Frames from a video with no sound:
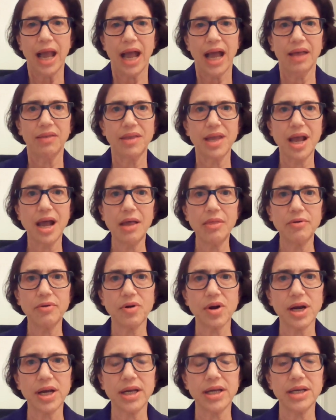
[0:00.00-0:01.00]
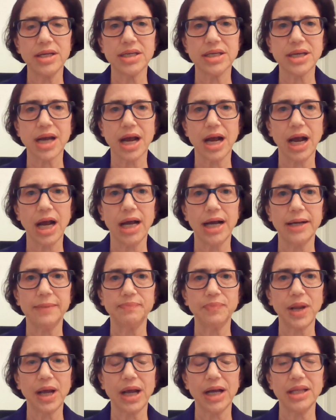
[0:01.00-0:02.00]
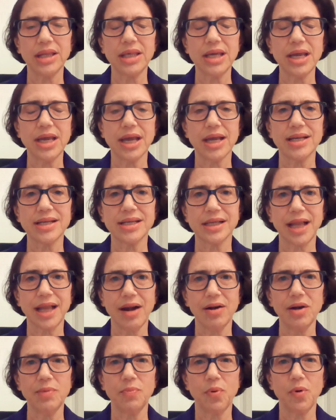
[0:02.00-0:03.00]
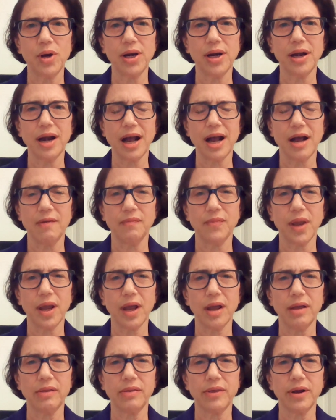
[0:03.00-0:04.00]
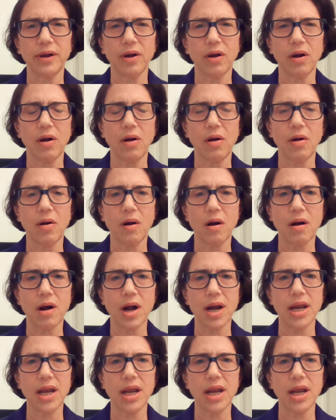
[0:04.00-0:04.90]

And the other is, I think, as Larry pointed out, there are